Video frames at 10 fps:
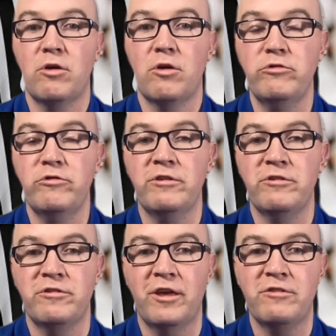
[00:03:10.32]
the coach
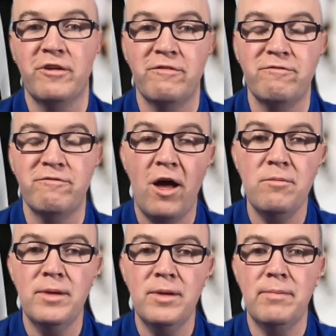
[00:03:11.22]
is assessed a
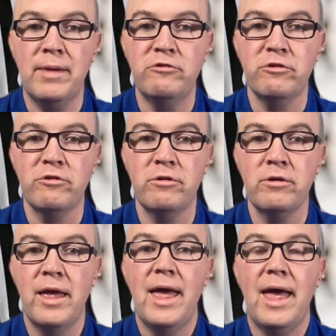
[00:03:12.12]
5-minute
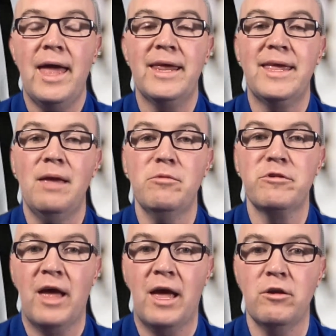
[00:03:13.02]
major and a
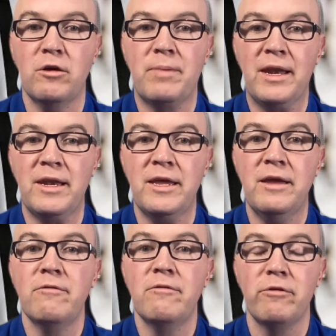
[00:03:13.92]
game misconduct
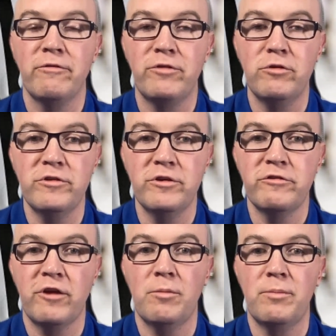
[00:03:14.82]
penalty for refusing
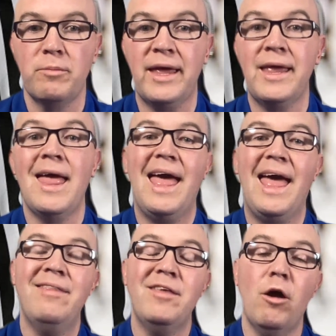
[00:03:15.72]
to start play,
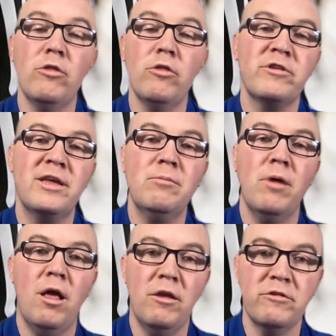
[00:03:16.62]
and the other
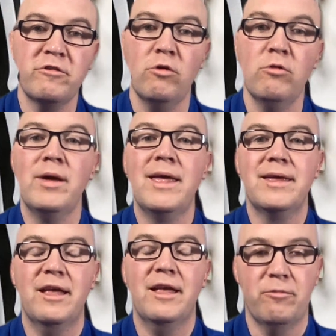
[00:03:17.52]
team also
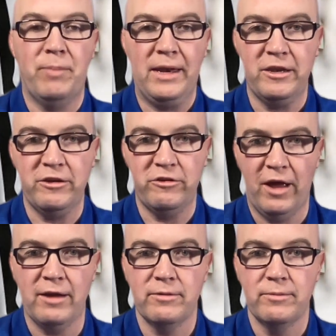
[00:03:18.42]
gets a penalty
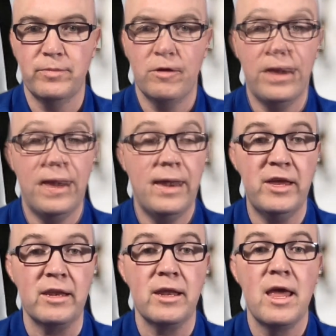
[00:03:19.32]
shot. And
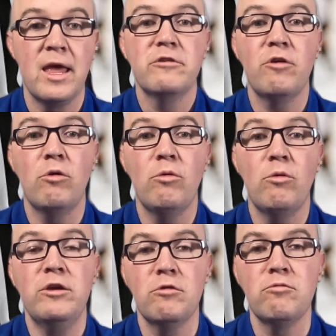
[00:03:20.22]
that's it.
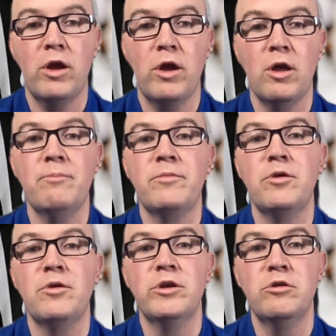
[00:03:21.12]
So in your
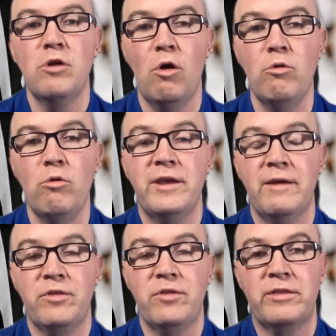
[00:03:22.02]
write-up, you would
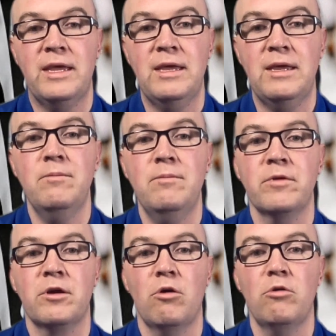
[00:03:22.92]
note if the
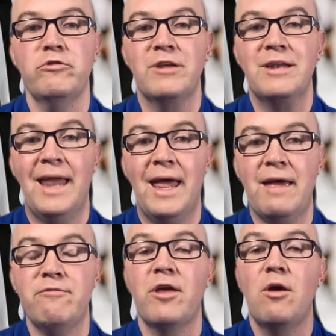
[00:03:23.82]
team, the coach,
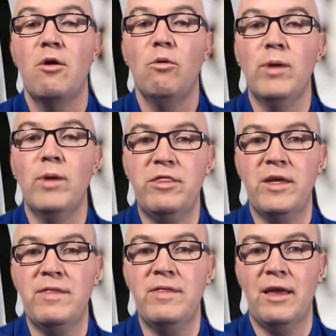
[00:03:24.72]
left
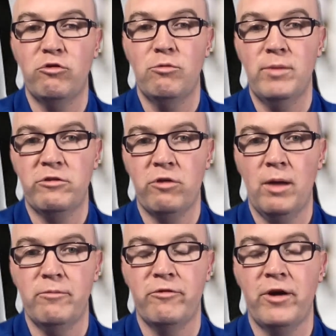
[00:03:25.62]
within that
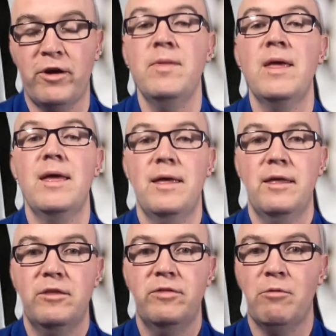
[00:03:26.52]
2-minute time frame,
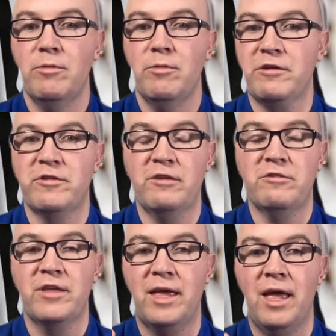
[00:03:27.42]
they would be
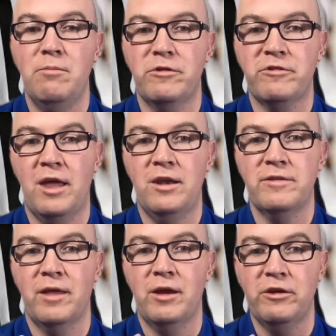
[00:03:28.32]
assessed the game
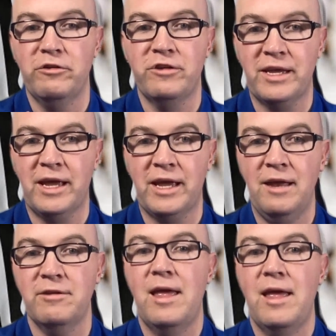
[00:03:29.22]
misconduct they initially
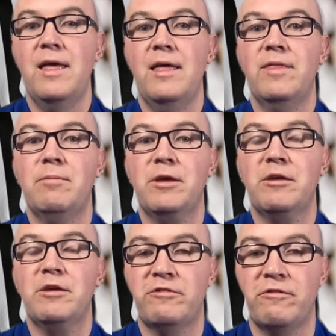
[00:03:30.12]
got. They'd
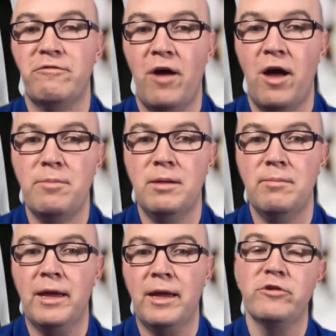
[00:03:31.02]
be assessed a
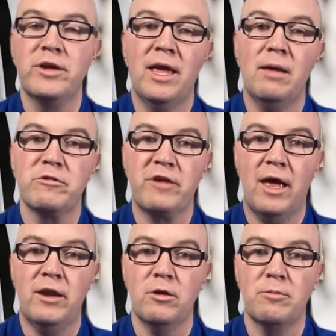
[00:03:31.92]
5-minute major and a game
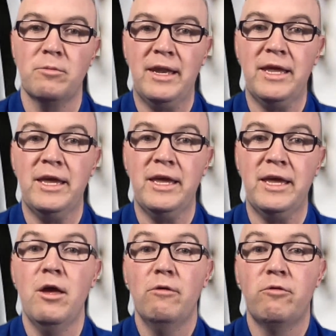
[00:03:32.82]
misconduct
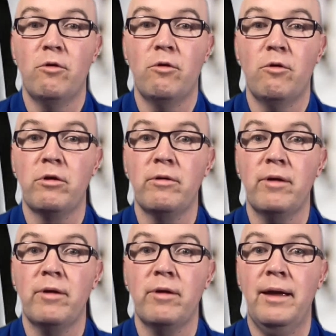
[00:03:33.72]
penalty
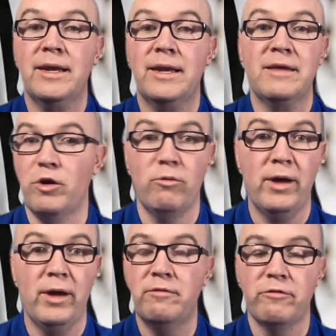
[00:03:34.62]
for not leaving
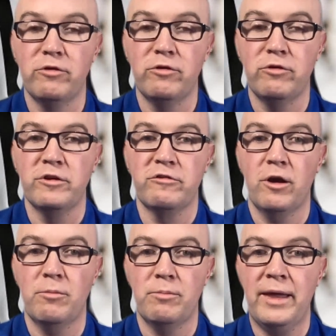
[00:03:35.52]
right away and
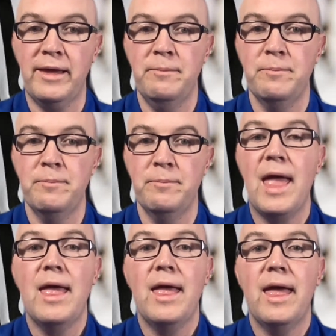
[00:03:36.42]
refusing to start play.
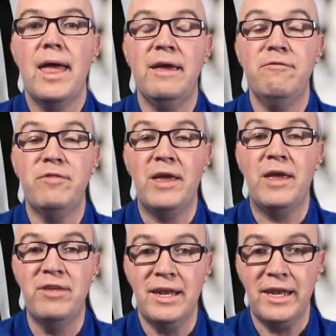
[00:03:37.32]
If
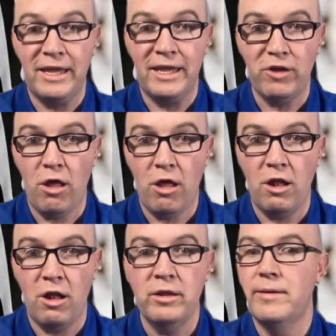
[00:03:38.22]
they didn't leave at
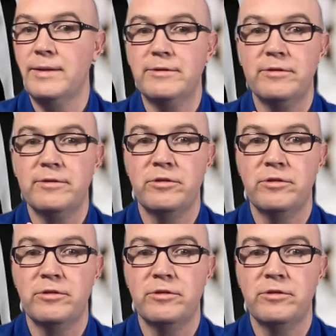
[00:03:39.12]
all,